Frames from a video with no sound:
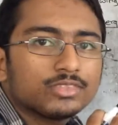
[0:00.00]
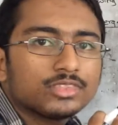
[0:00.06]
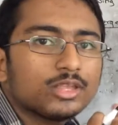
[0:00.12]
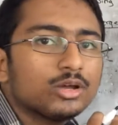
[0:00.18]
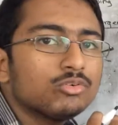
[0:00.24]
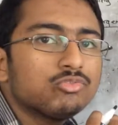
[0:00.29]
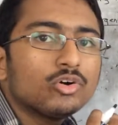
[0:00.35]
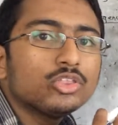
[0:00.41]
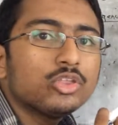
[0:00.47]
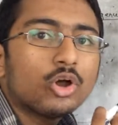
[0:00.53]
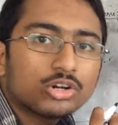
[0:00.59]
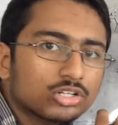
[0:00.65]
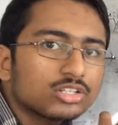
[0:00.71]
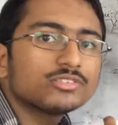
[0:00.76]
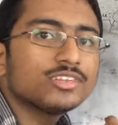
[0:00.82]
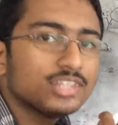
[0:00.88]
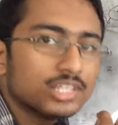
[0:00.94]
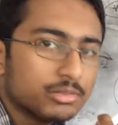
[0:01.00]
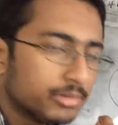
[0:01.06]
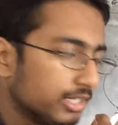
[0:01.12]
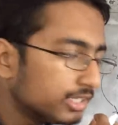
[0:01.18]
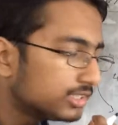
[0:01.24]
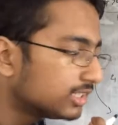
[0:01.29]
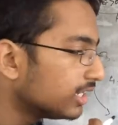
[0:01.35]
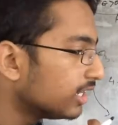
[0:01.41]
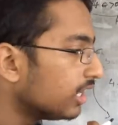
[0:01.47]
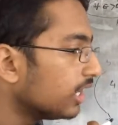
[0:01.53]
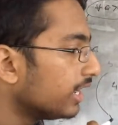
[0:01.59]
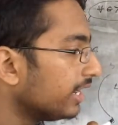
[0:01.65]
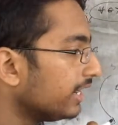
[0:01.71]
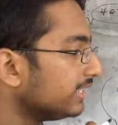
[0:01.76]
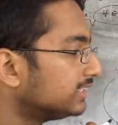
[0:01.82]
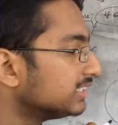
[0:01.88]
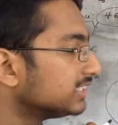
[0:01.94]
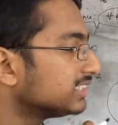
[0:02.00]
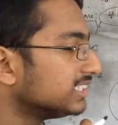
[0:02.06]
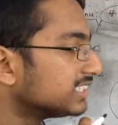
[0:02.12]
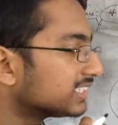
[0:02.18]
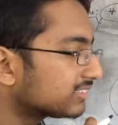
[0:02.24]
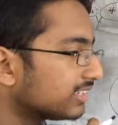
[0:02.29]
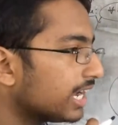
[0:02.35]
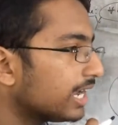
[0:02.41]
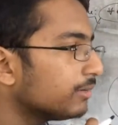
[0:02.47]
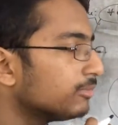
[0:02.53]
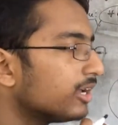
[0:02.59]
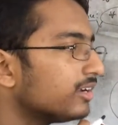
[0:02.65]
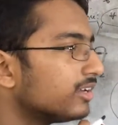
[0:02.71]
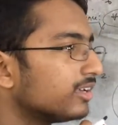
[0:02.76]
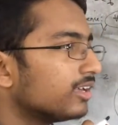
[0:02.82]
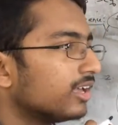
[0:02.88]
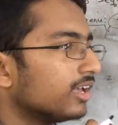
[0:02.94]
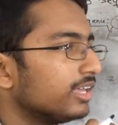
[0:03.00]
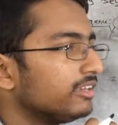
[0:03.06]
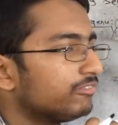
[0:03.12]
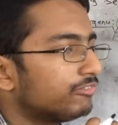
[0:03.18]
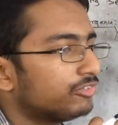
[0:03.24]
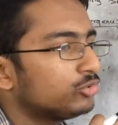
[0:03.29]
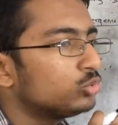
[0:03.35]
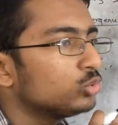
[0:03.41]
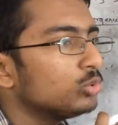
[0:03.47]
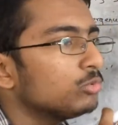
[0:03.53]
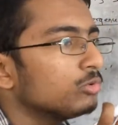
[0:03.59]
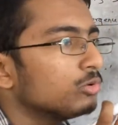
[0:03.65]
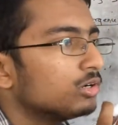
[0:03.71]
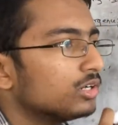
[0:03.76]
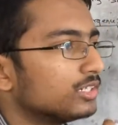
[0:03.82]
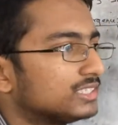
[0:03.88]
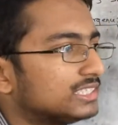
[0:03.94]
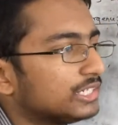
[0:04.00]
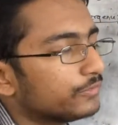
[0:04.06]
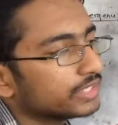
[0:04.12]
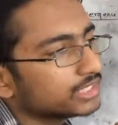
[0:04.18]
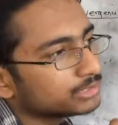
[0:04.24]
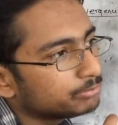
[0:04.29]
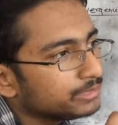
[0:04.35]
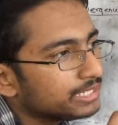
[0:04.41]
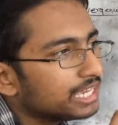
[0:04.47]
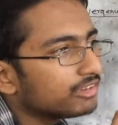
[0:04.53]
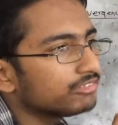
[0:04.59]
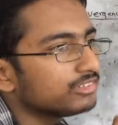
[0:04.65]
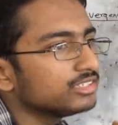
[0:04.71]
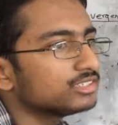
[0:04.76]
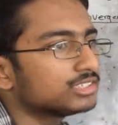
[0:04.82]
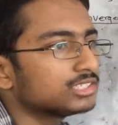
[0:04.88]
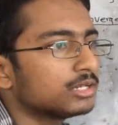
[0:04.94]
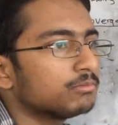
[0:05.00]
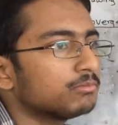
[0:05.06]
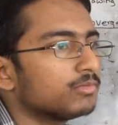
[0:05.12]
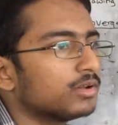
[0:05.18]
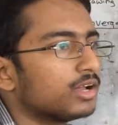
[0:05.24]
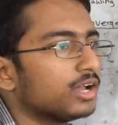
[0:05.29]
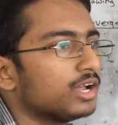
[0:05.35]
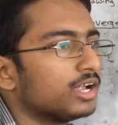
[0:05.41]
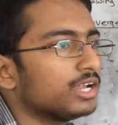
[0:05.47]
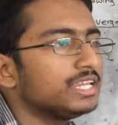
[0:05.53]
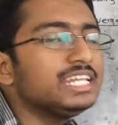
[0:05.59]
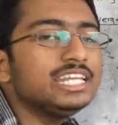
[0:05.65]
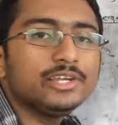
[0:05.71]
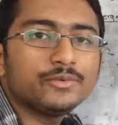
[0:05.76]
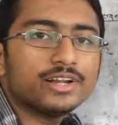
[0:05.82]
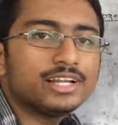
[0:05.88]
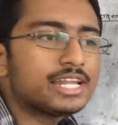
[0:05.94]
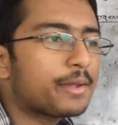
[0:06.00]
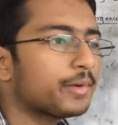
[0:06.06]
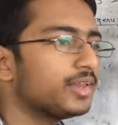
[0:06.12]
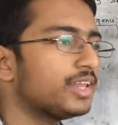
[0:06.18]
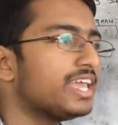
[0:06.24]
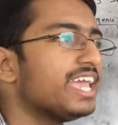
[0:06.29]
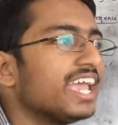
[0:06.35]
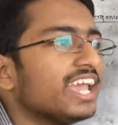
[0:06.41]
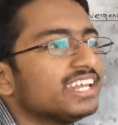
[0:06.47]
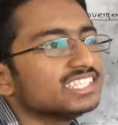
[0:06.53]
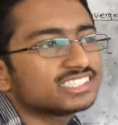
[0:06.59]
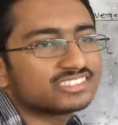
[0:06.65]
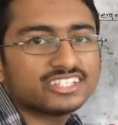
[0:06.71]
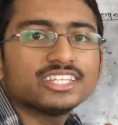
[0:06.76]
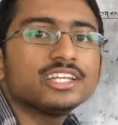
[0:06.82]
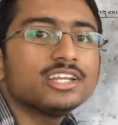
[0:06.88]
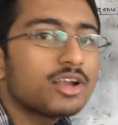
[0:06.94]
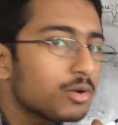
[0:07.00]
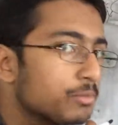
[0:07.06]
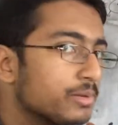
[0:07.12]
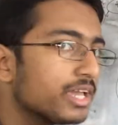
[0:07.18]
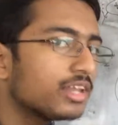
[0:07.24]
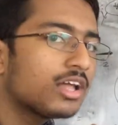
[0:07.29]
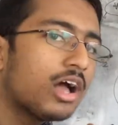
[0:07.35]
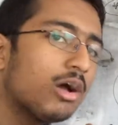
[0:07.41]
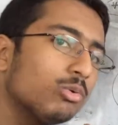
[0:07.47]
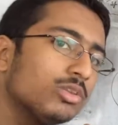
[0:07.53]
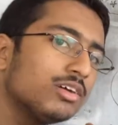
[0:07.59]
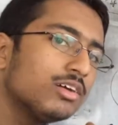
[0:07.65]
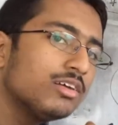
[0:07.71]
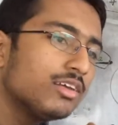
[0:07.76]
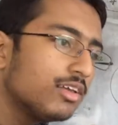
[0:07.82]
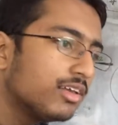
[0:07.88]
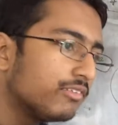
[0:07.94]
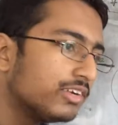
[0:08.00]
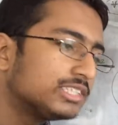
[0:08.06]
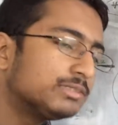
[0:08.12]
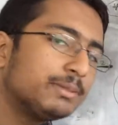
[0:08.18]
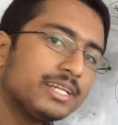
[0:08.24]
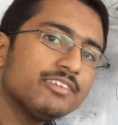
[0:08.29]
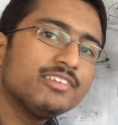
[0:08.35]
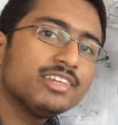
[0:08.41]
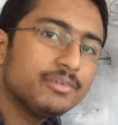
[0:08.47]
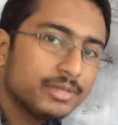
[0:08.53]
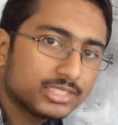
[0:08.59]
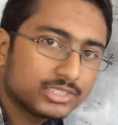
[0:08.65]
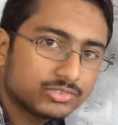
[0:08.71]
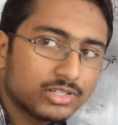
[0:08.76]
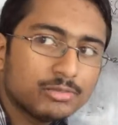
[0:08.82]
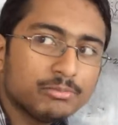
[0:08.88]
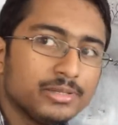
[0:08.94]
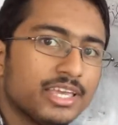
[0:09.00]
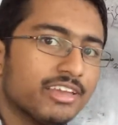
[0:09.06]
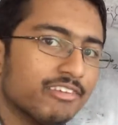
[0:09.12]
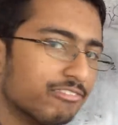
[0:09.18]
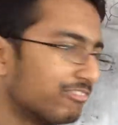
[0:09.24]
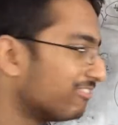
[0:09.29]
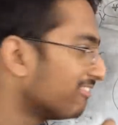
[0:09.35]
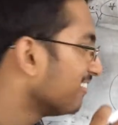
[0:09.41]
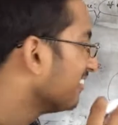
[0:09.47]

Now for the order of the limits, it's just described that if two sequence behave in some inequality, I mean An is greater than or equal to Bn, how the respective limits will behave.